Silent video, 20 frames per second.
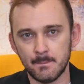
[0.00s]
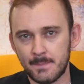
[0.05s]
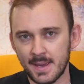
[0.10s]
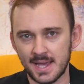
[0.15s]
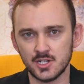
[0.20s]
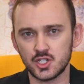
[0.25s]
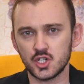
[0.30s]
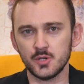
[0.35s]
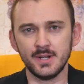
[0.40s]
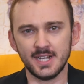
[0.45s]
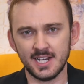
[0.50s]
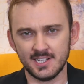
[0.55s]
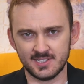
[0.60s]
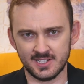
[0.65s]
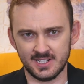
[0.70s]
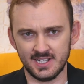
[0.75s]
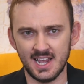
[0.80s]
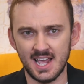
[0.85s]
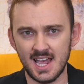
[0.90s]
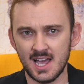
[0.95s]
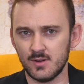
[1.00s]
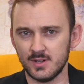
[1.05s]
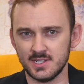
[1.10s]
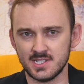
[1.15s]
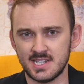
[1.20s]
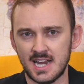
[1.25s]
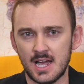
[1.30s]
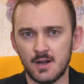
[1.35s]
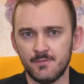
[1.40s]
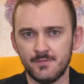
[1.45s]
Benjamin Netanyahu
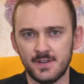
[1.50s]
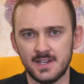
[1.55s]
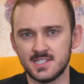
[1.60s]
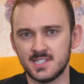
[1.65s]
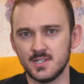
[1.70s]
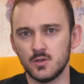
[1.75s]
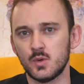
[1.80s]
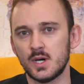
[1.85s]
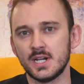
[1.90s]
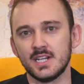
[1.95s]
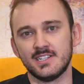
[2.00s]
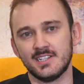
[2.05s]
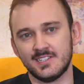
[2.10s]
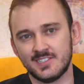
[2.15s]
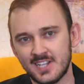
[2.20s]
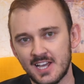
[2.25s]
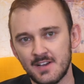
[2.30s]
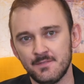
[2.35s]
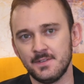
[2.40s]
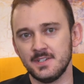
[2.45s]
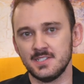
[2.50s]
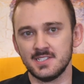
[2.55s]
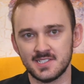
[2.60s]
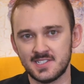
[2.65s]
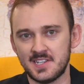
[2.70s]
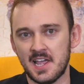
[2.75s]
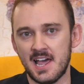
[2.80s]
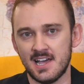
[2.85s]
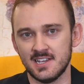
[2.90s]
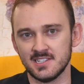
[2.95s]
is now facing one of the toughest
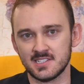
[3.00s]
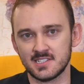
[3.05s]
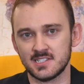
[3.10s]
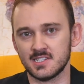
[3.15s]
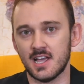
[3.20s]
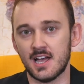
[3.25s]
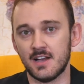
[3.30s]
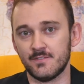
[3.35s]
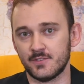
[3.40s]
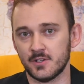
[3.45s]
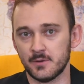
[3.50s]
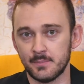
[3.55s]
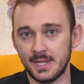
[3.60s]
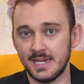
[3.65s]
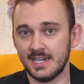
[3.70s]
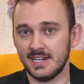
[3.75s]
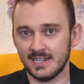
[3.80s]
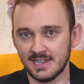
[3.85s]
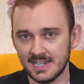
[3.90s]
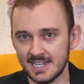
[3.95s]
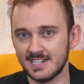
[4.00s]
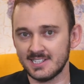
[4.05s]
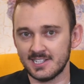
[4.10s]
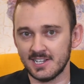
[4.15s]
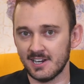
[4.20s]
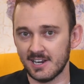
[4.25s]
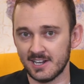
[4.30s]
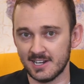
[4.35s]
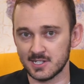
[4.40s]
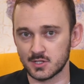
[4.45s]
tasks after being
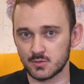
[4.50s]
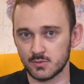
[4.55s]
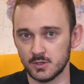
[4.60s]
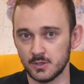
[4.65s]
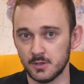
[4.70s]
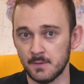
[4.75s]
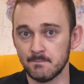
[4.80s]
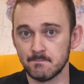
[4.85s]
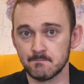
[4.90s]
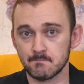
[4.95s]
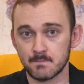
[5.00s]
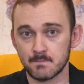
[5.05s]
elected in Israel,